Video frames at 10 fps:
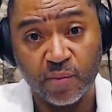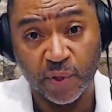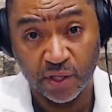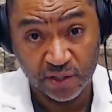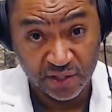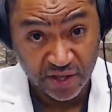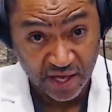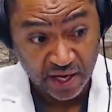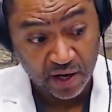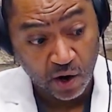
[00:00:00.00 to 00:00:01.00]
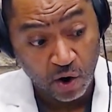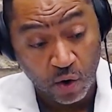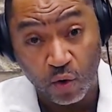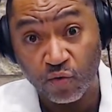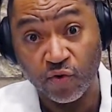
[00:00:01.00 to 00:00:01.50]
because they are
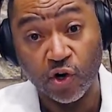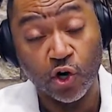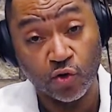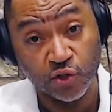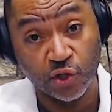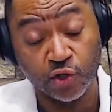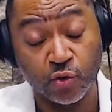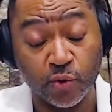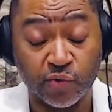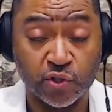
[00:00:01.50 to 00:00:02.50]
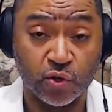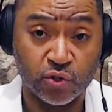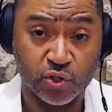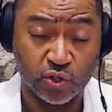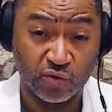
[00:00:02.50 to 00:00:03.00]
over HRSA, Human
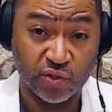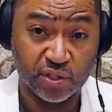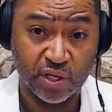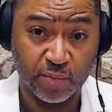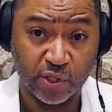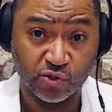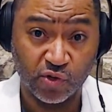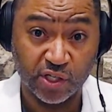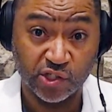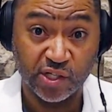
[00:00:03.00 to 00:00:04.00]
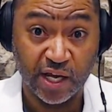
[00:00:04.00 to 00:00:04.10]
Resources Services Administration,